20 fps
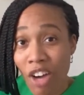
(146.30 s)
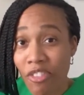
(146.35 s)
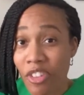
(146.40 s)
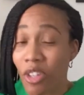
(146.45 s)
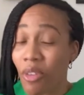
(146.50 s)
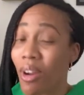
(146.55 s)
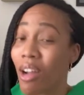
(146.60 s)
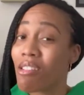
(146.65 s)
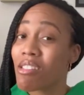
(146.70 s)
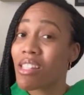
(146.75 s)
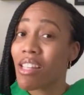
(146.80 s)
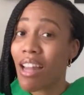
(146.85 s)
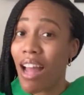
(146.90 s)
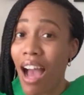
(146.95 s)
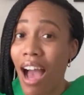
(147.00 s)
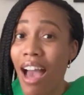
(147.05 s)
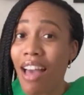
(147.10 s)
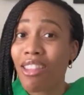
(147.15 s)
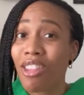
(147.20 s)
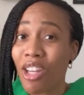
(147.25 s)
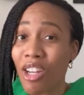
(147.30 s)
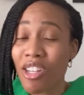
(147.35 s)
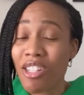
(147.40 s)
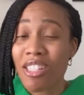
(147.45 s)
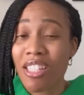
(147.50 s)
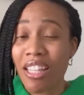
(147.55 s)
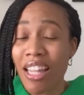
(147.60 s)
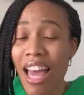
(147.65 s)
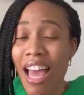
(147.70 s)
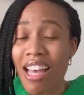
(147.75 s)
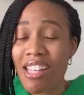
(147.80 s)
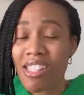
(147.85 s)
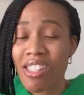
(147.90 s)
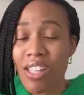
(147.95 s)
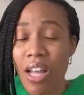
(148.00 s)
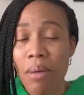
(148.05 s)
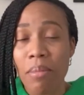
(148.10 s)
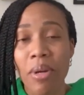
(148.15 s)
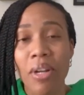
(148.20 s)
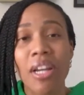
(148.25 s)
grounds that I learned last
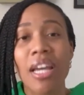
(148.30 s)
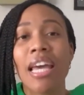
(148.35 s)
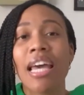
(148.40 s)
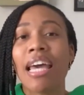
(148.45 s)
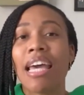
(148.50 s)
summer